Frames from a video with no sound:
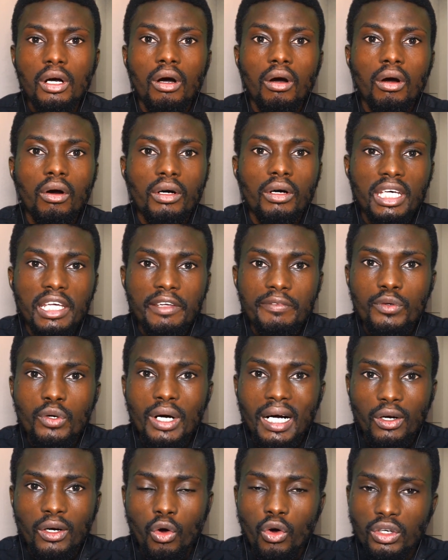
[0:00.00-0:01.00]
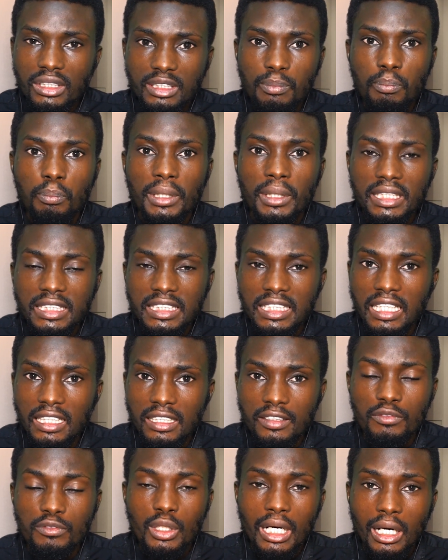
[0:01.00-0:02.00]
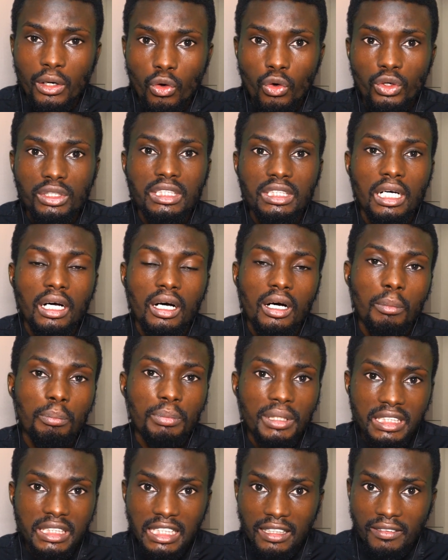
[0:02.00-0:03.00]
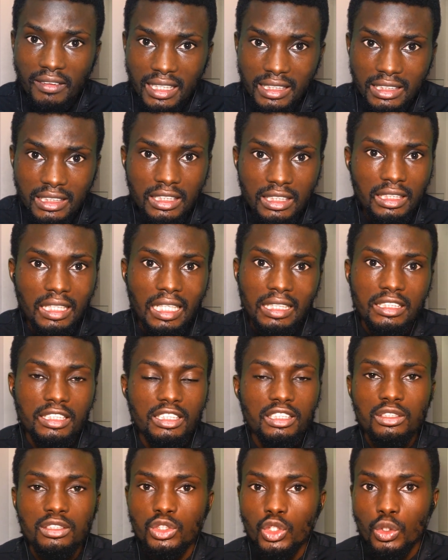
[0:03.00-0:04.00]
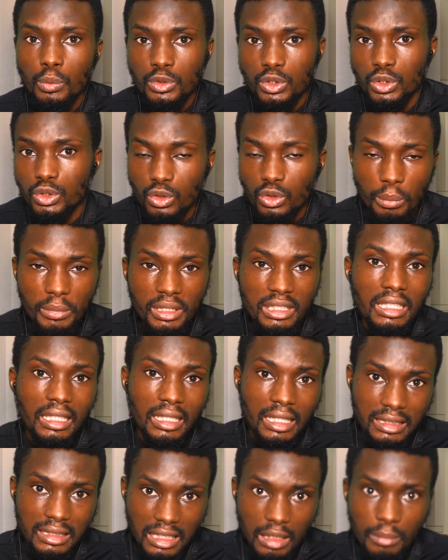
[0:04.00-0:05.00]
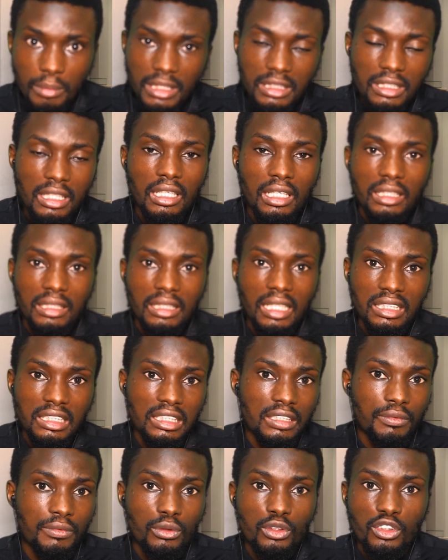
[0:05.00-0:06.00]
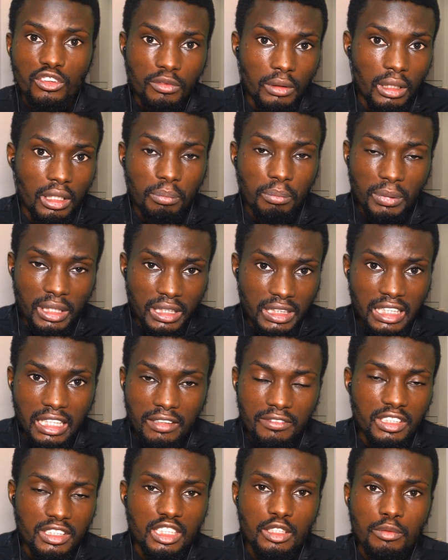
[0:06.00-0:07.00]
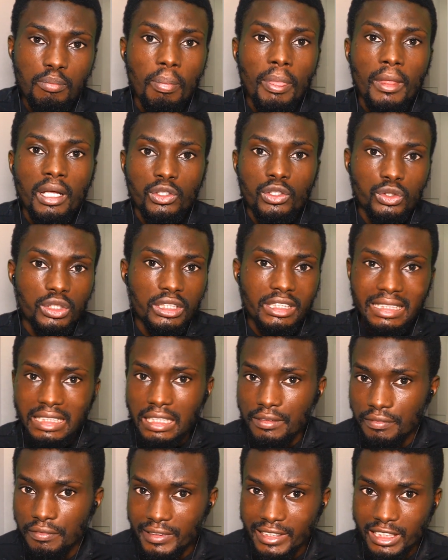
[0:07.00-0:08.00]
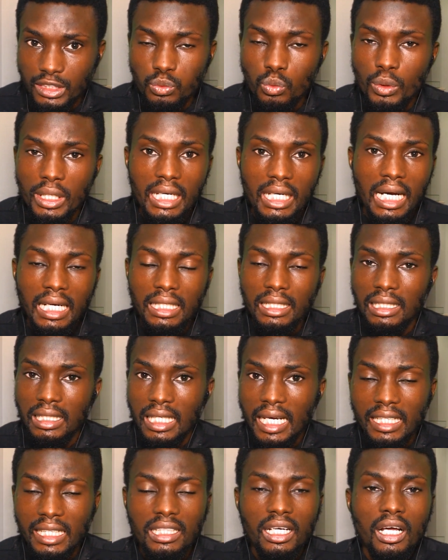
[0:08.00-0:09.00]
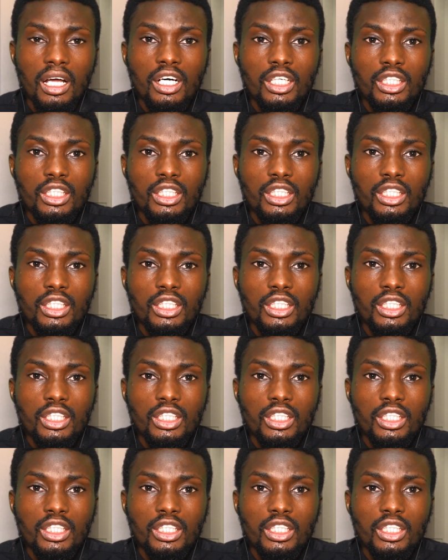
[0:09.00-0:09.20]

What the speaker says: Or if you are caught plagiarizing, that is, you submit an assignment that is full of plagiarism, you didn't reference where and the like,